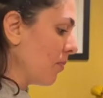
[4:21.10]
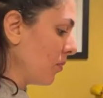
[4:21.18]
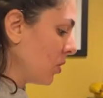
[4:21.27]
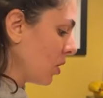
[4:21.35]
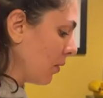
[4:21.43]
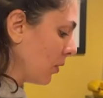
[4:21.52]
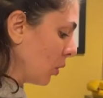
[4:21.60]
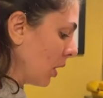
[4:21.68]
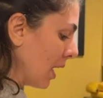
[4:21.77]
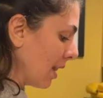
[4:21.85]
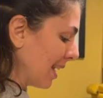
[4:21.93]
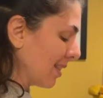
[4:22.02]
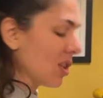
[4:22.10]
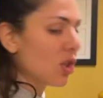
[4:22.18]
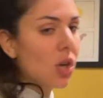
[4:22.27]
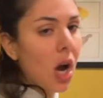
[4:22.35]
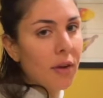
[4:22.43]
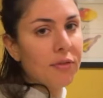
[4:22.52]
So if you get like the
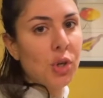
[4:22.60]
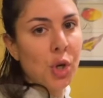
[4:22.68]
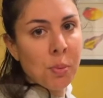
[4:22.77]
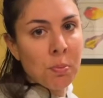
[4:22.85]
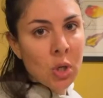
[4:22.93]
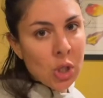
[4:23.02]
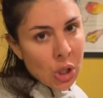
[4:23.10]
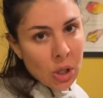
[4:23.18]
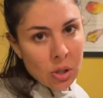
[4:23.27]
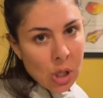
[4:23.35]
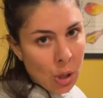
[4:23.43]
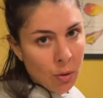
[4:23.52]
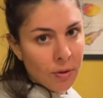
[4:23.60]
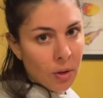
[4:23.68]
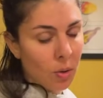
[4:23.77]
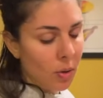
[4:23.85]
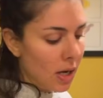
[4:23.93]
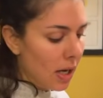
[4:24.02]
softer, mushier
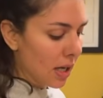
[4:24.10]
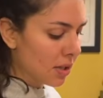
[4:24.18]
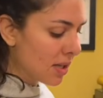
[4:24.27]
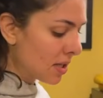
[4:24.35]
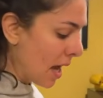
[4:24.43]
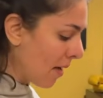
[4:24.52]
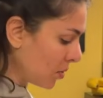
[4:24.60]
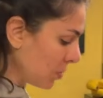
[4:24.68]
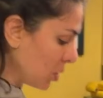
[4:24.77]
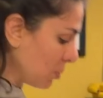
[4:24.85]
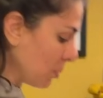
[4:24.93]
tofu, it doesn't have as much